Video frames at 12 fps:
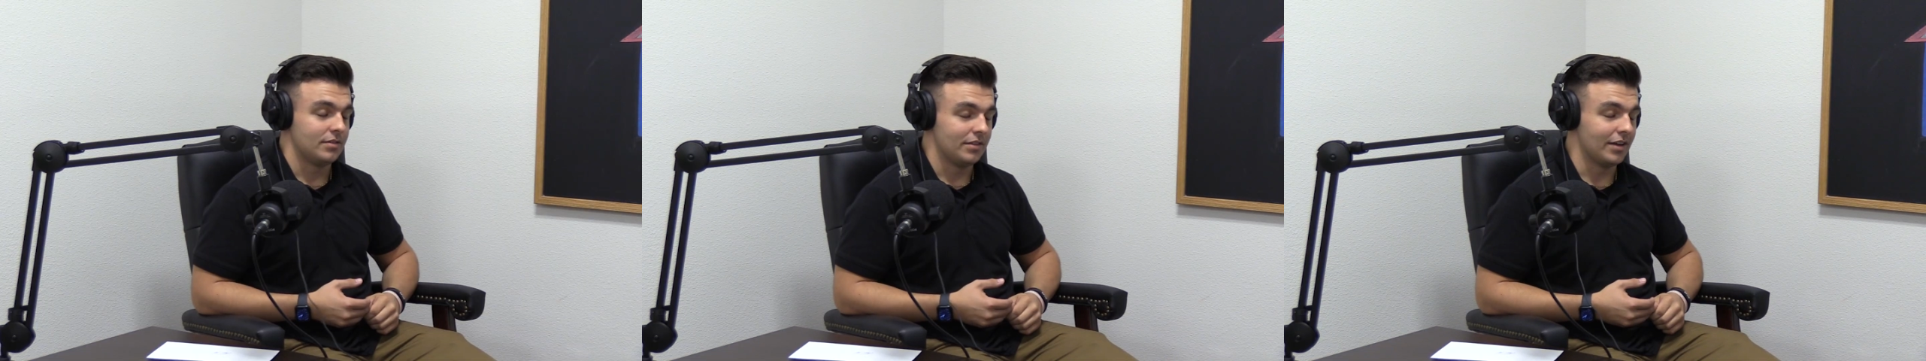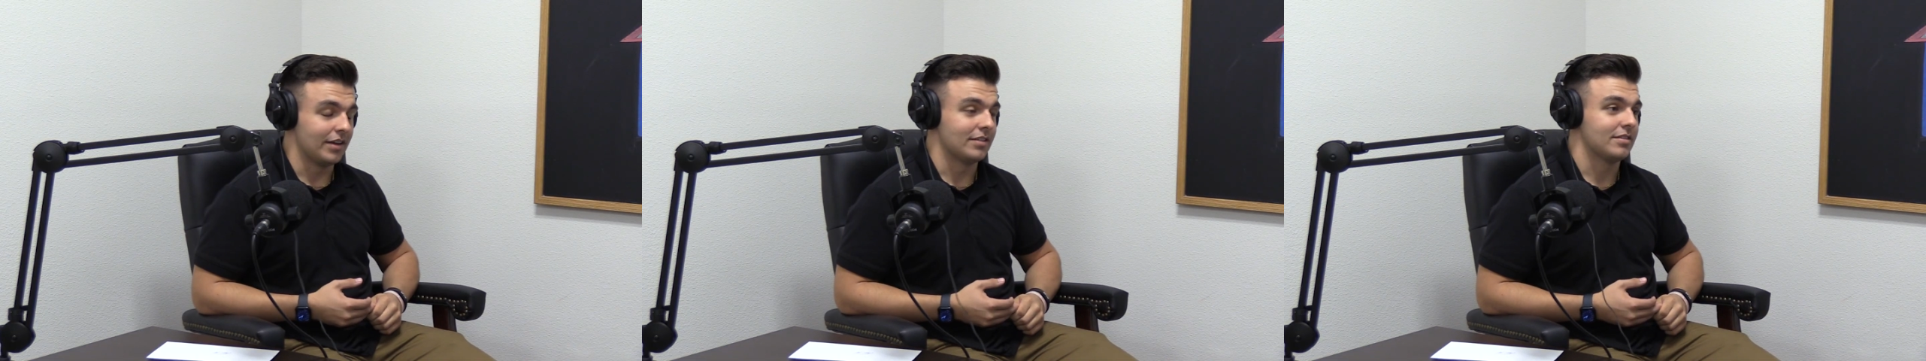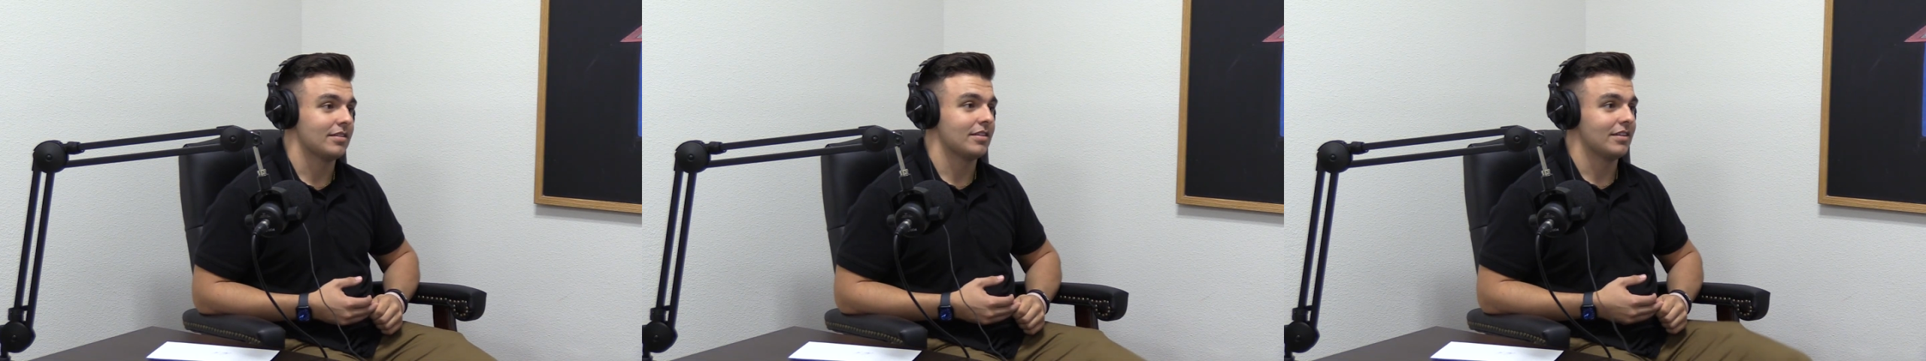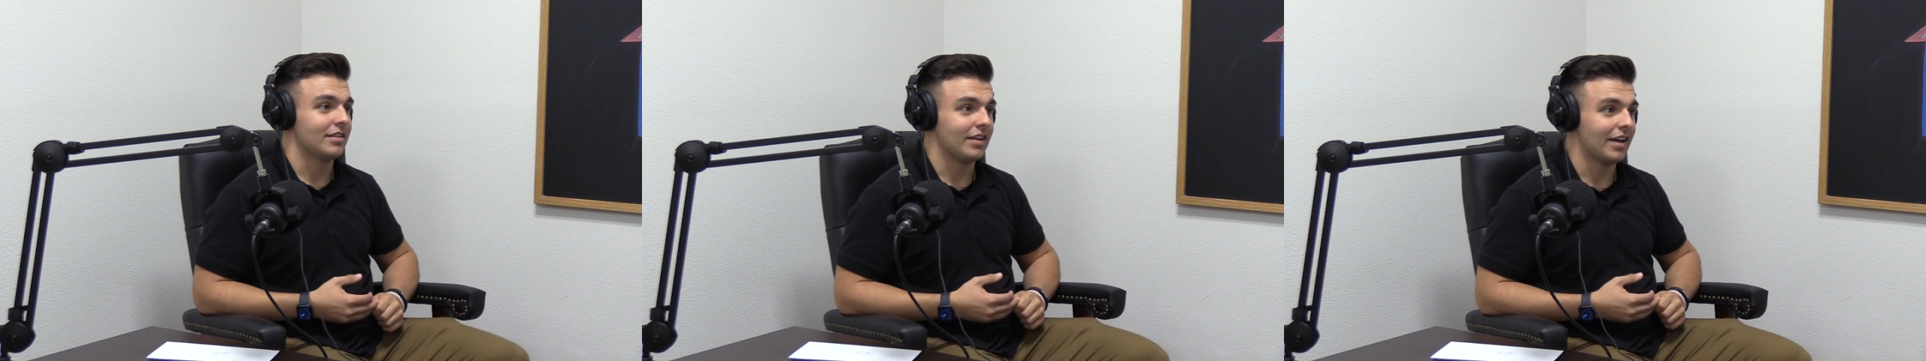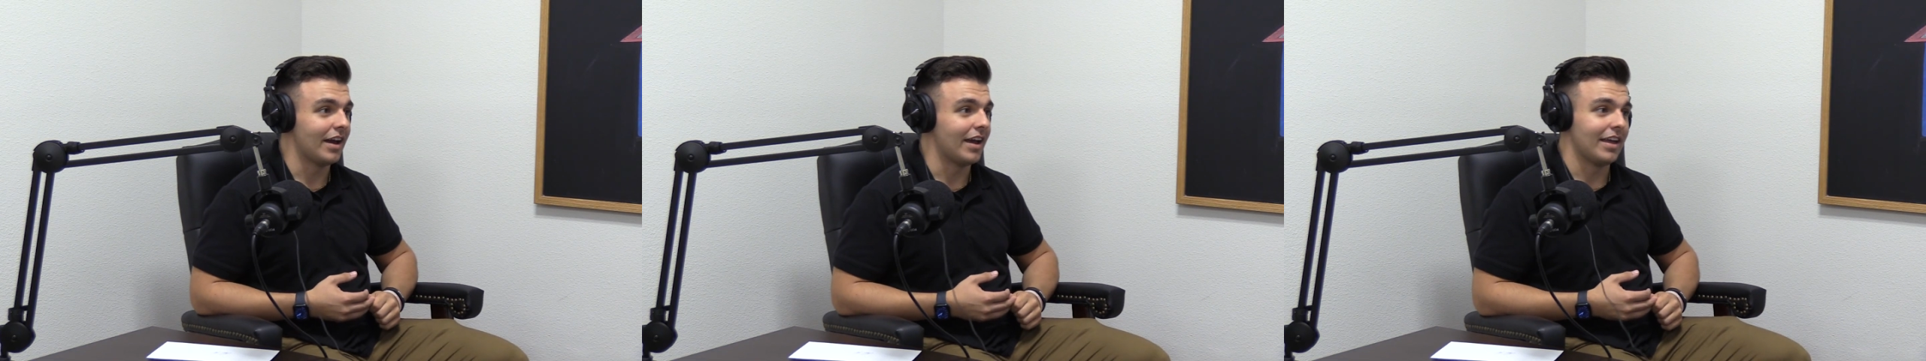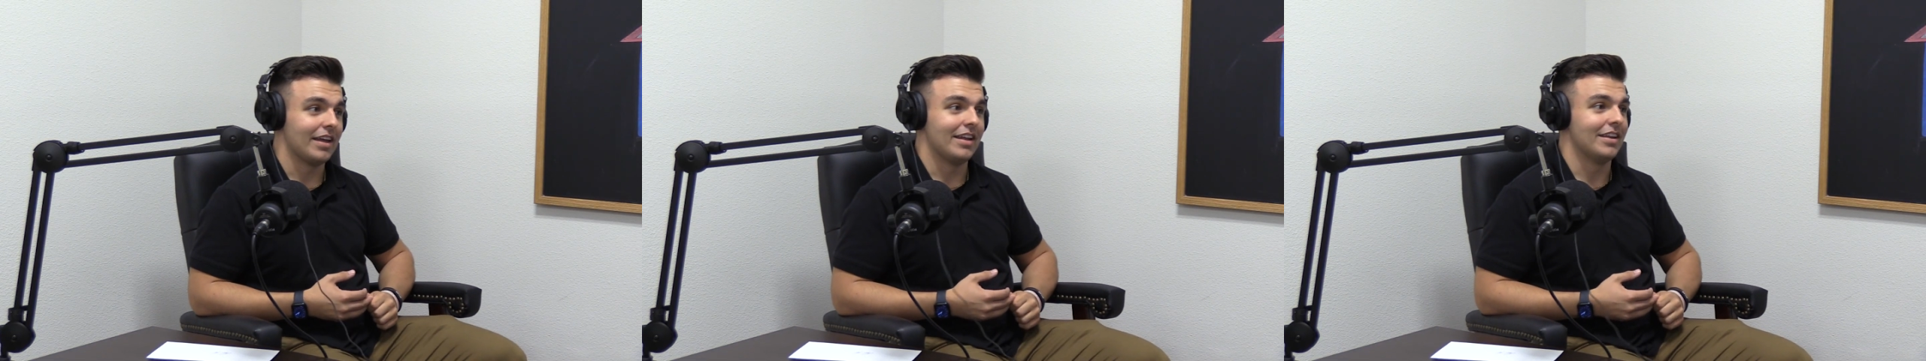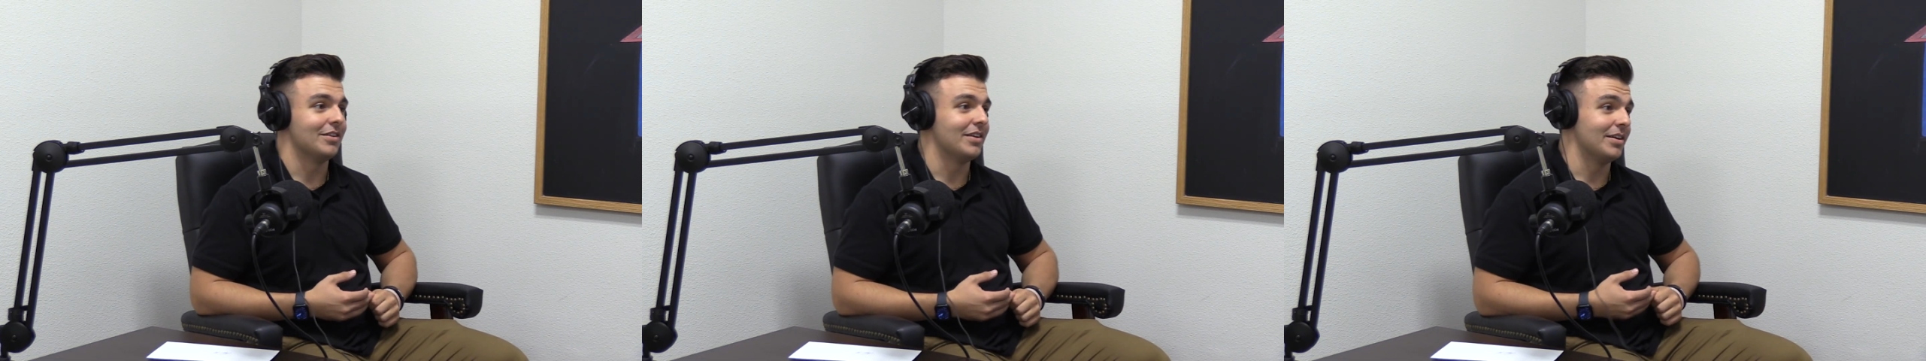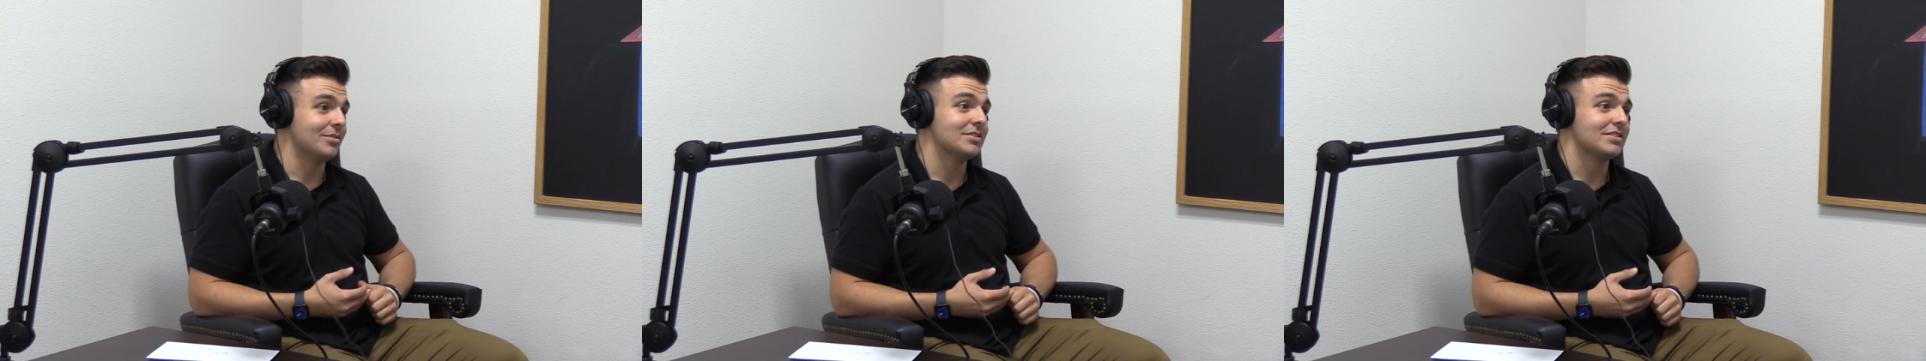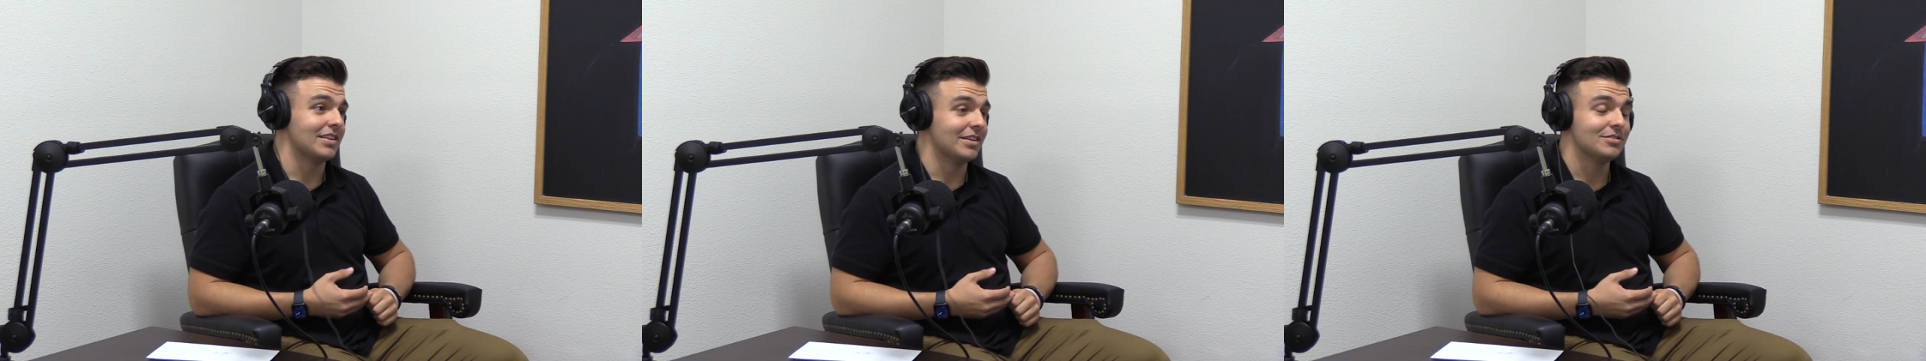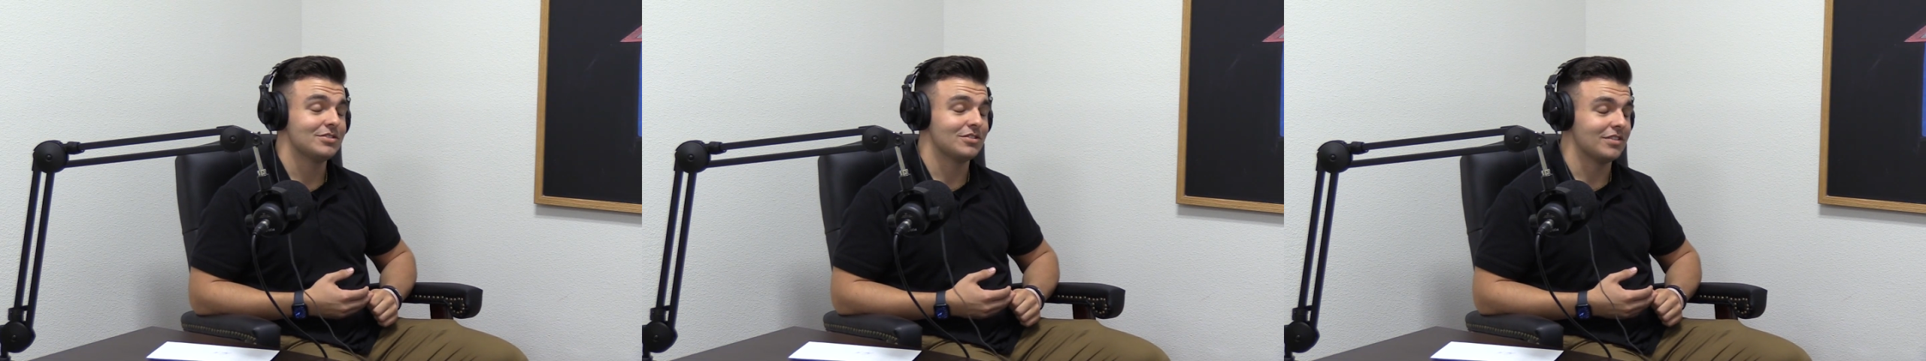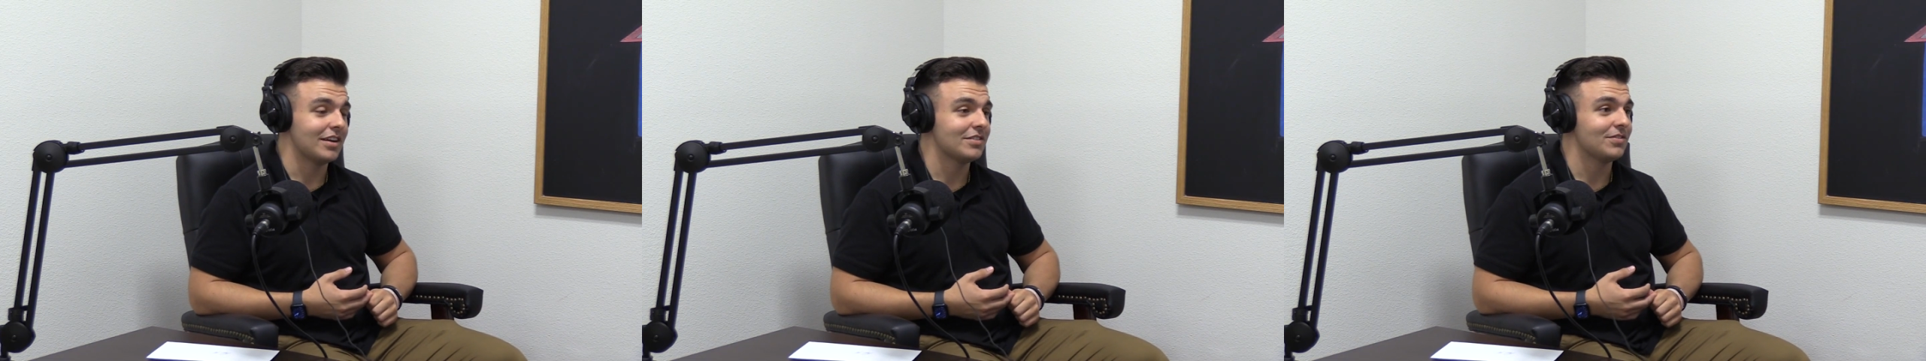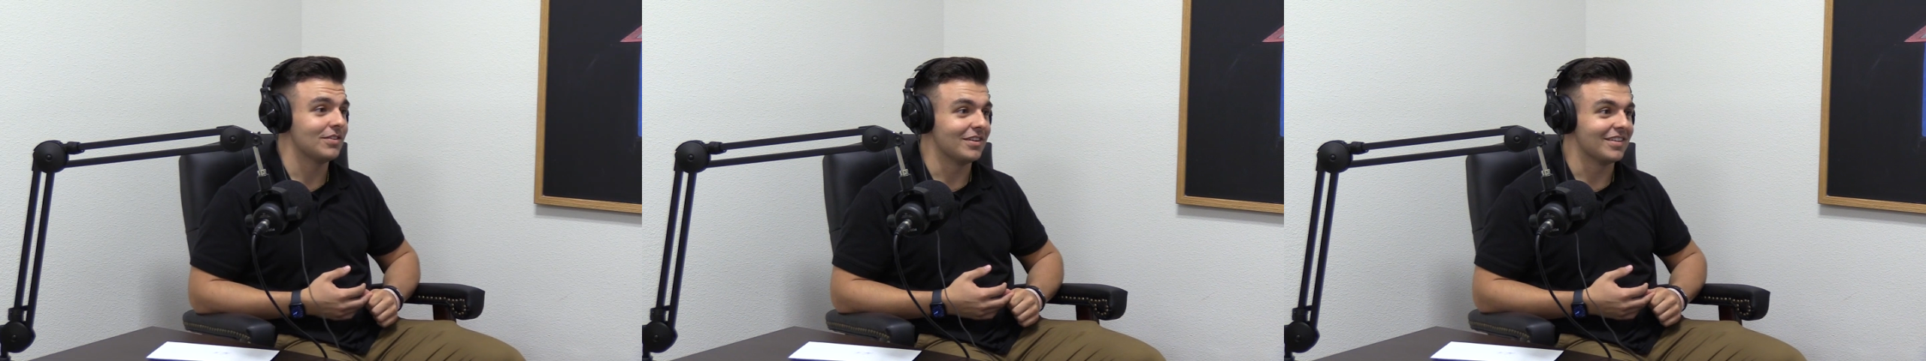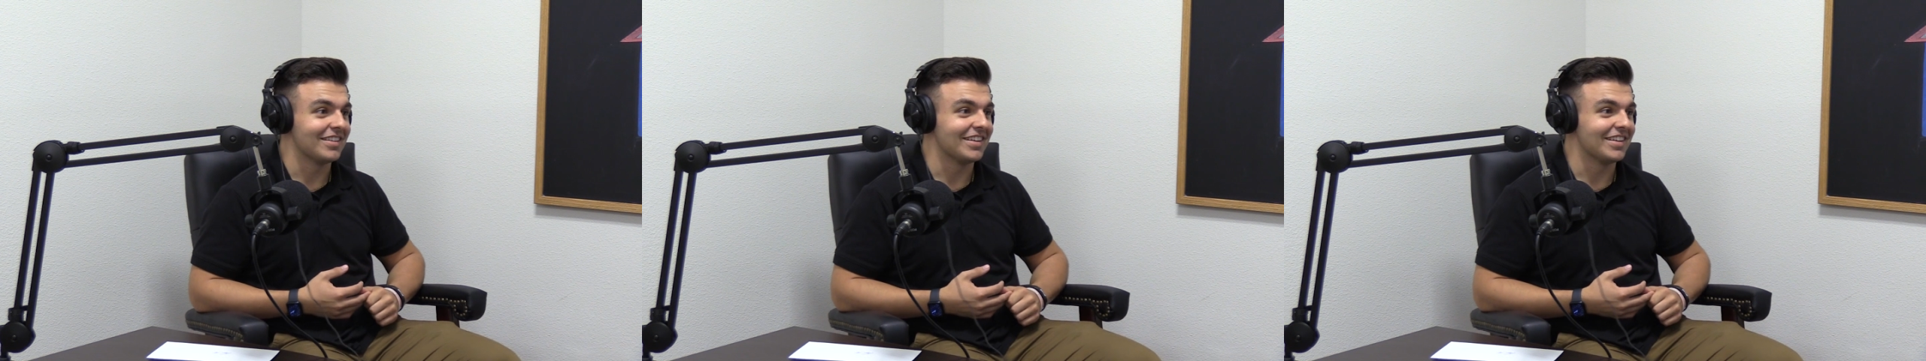Yes. Yeah. And it was stressful,